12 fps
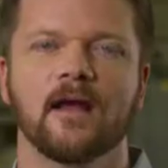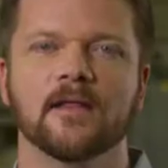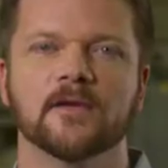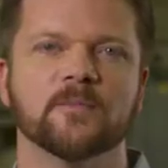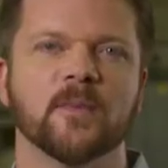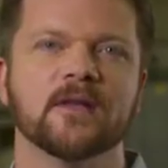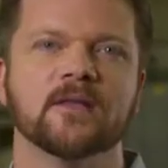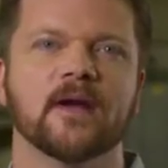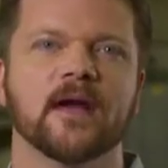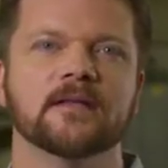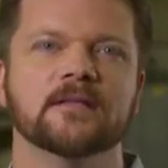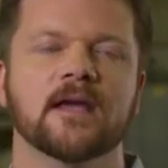The sprinkler
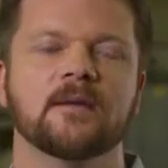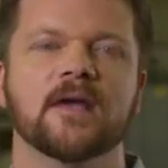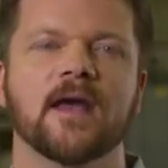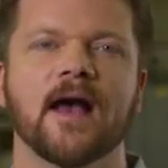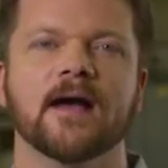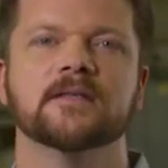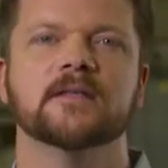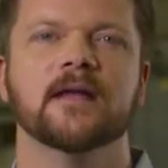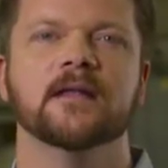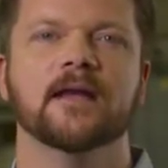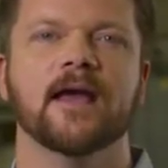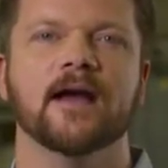heads can be
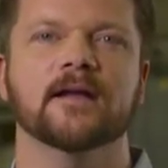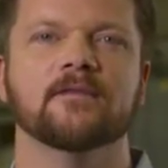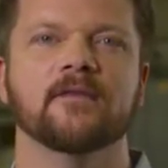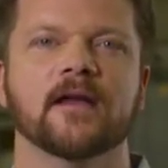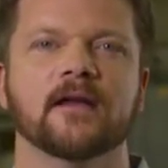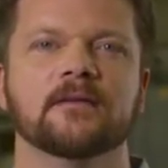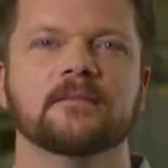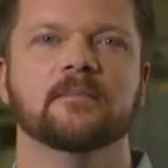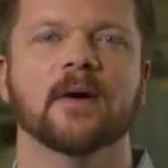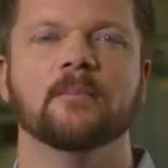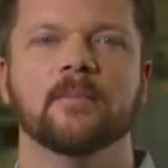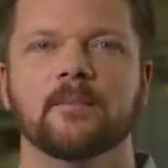accidentally activated
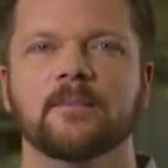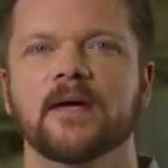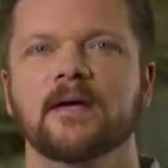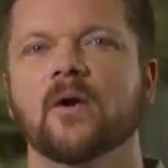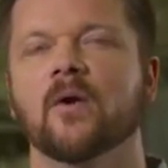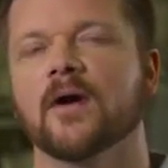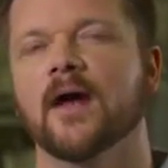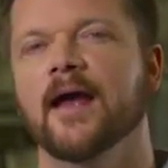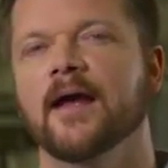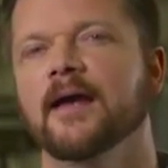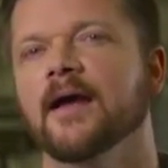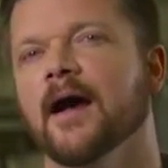by bumping or
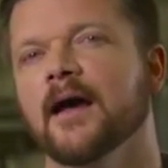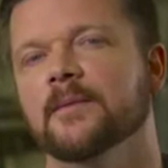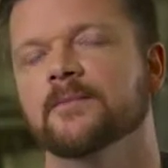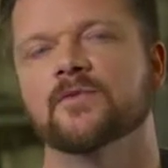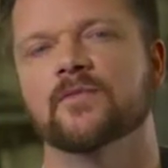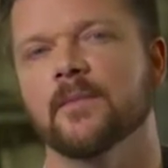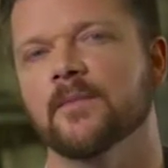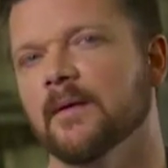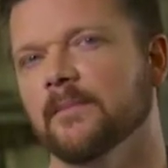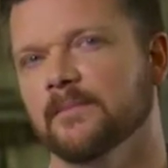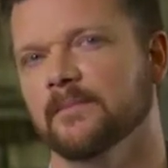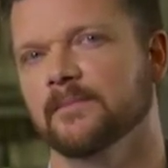hanging items from
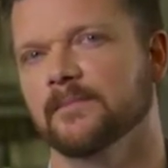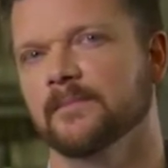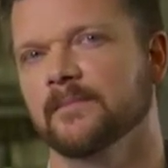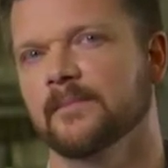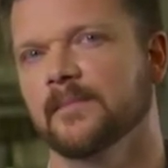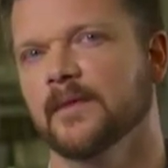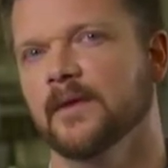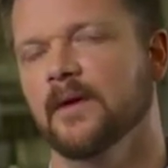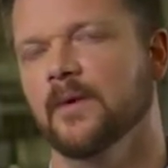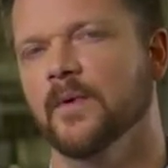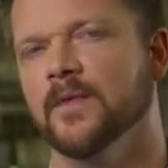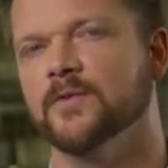them.
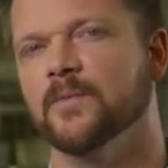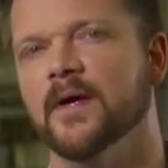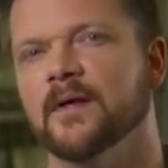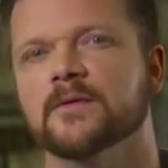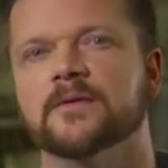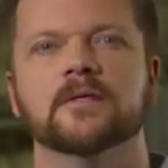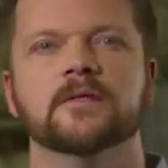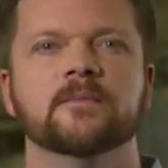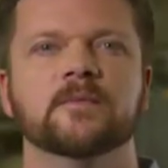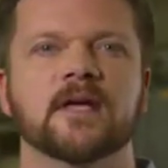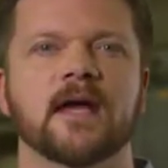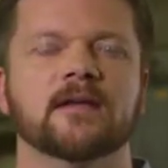When the sprinkler
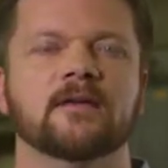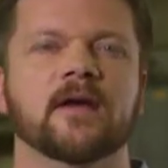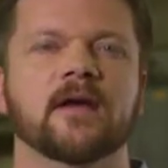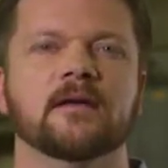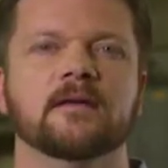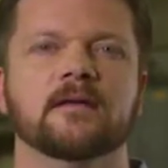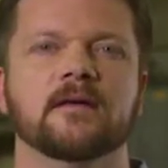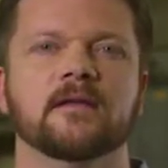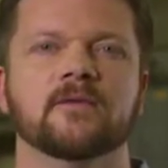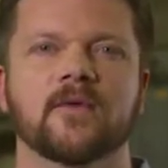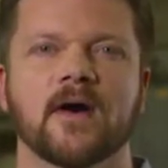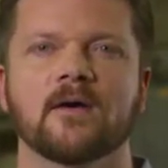system is activated,
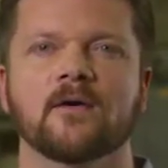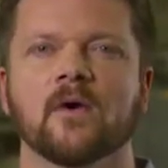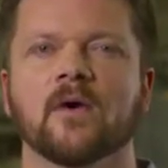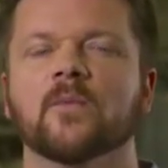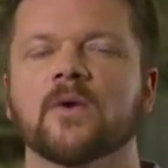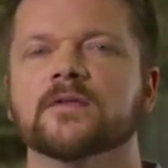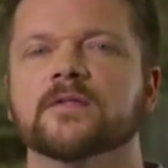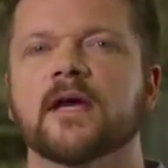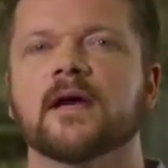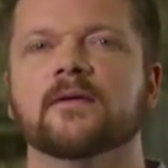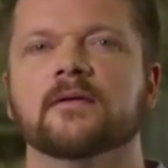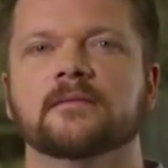the fire alarm will
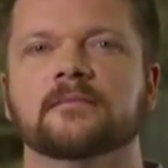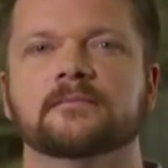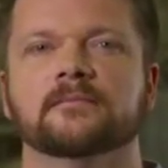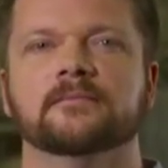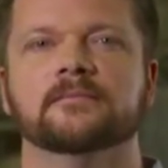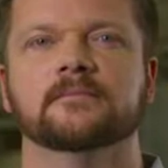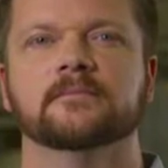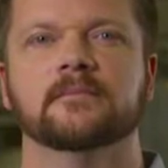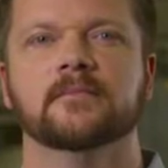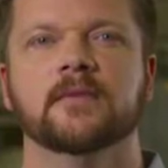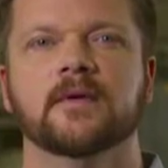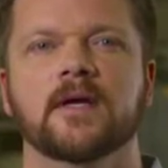sound.
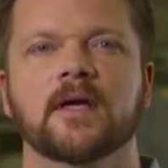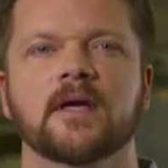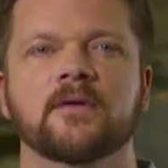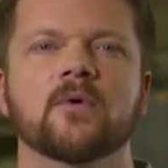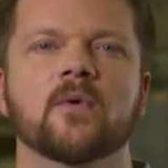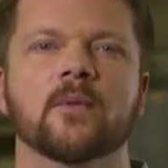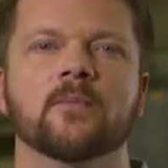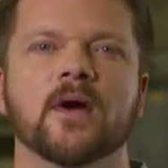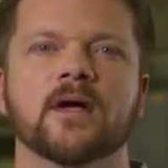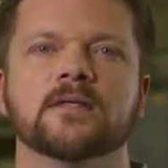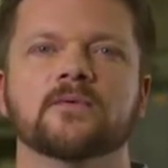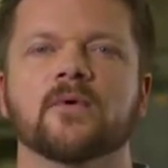If you are
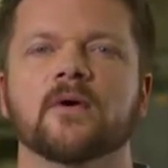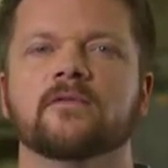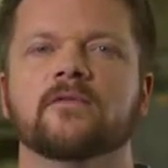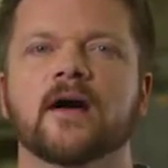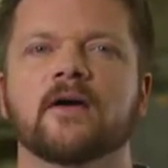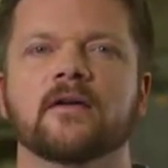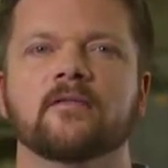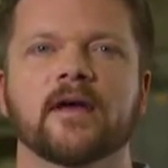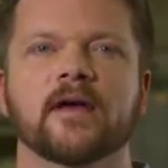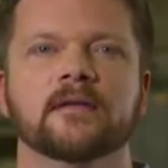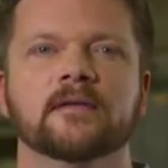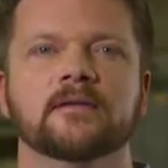present for a fire
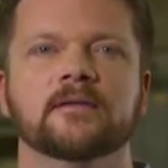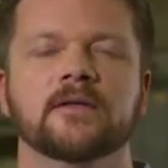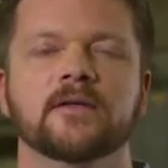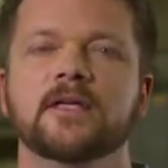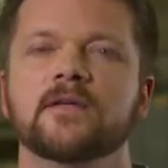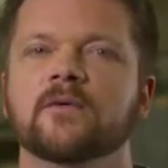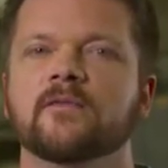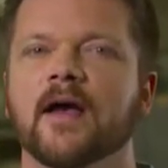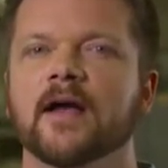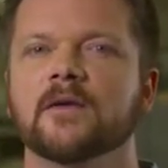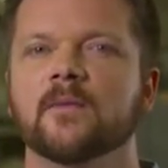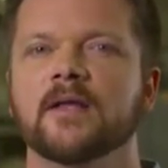event, you need to
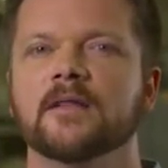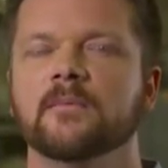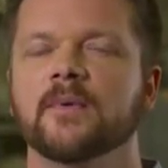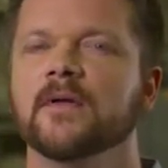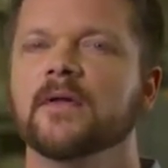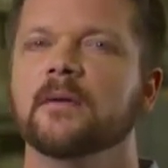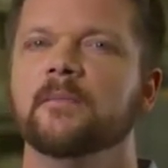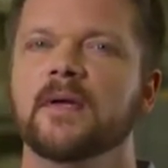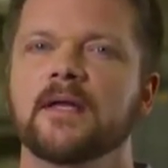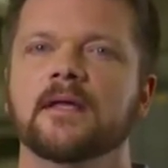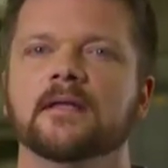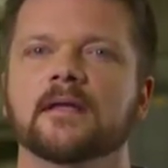evacuate the building
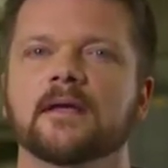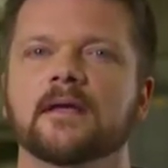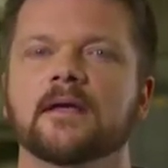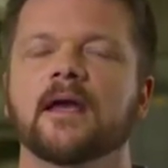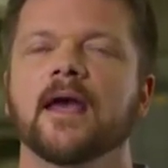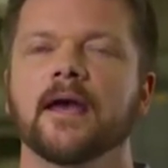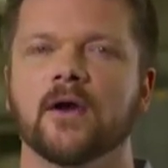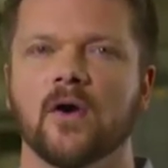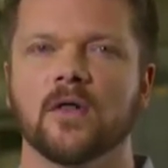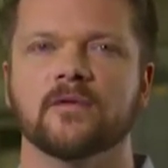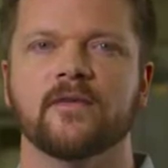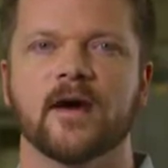immediately and
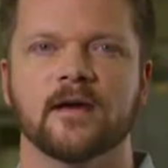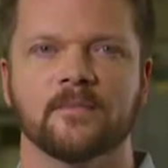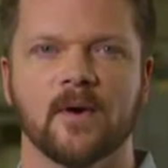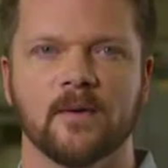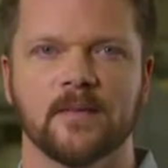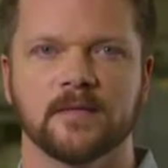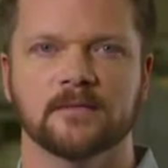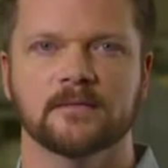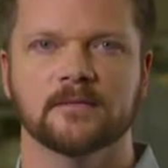call the fire department.